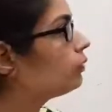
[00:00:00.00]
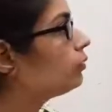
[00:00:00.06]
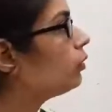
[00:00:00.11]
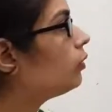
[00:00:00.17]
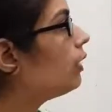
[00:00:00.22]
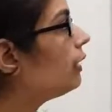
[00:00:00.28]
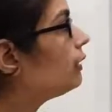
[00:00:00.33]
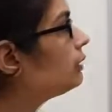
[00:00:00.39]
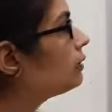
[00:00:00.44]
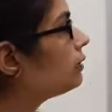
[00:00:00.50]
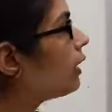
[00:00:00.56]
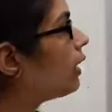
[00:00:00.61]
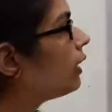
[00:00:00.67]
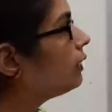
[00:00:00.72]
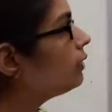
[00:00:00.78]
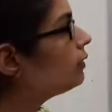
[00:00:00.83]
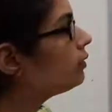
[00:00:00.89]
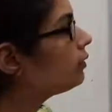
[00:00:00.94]
So let's
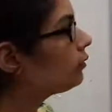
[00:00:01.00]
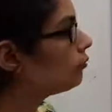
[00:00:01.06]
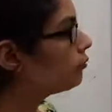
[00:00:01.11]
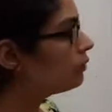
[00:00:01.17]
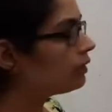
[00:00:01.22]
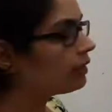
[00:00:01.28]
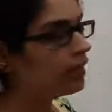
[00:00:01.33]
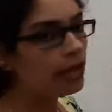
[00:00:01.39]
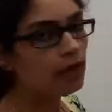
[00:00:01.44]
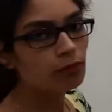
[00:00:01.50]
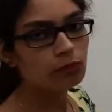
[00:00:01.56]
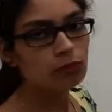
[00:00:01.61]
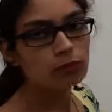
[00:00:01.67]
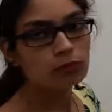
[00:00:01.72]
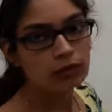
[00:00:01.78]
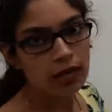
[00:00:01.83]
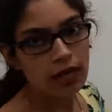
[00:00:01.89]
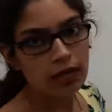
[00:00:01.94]
start. We have to
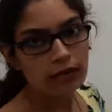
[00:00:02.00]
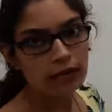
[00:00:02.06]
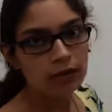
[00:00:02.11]
start